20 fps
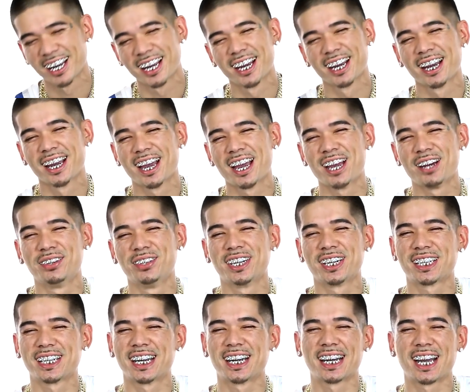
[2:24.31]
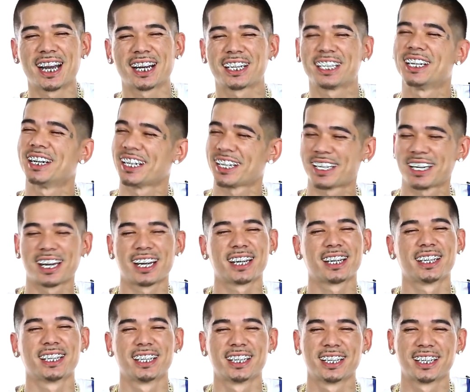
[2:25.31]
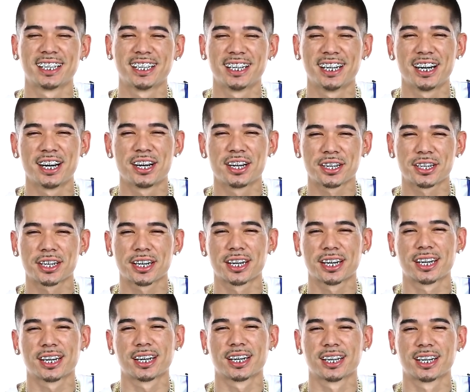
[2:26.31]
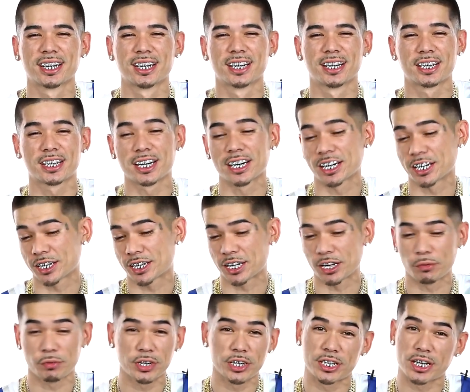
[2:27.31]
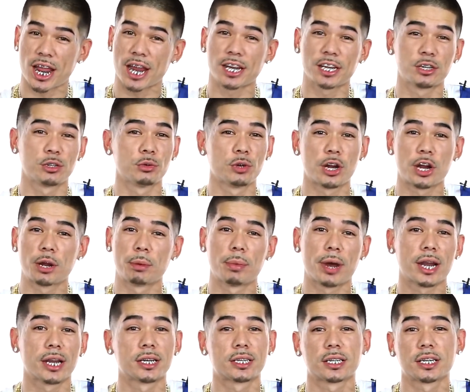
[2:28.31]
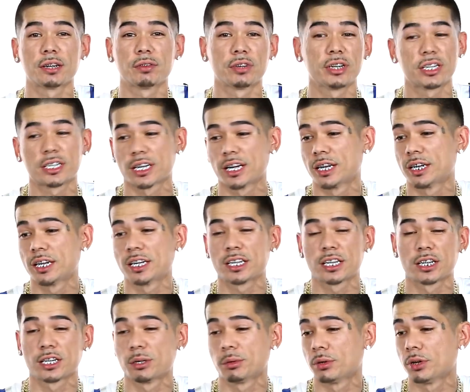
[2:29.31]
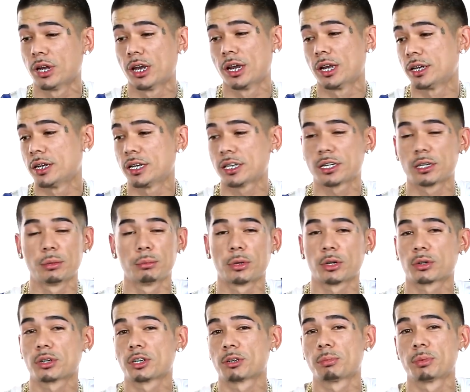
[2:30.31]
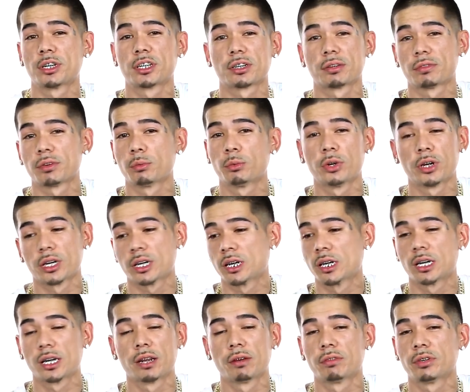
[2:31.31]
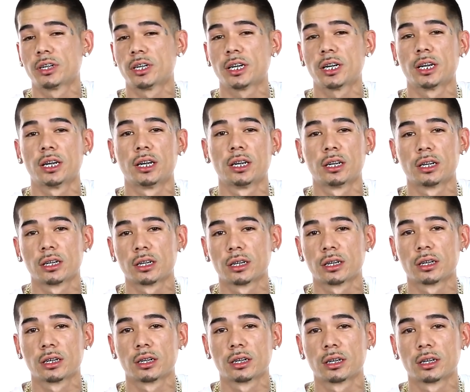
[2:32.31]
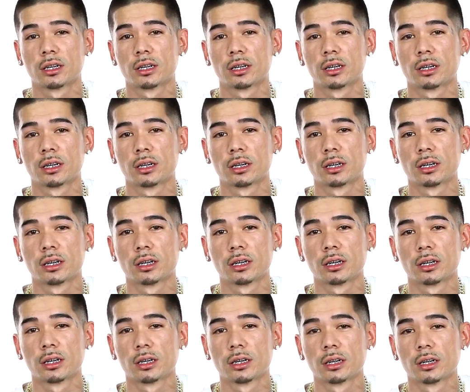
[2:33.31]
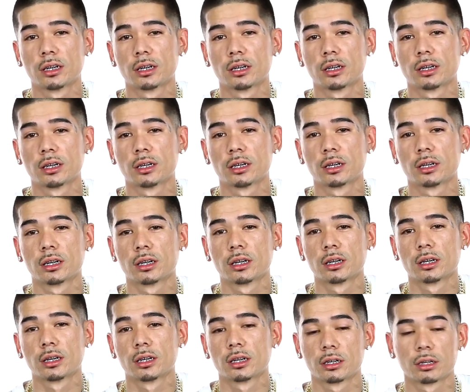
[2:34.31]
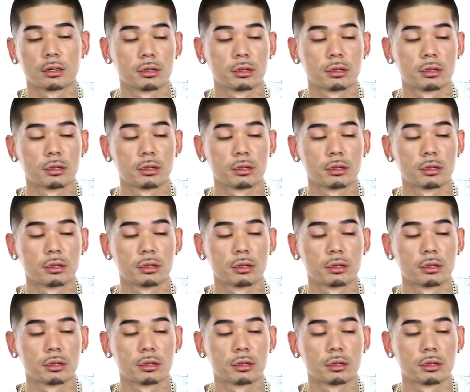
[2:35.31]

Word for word: Could you? That's one thing I could say. You know what I'm saying? Shit, cause TV Johnny do everybody TV. He said this is the this is the most expensive he won. He done ever did. Mm. I see.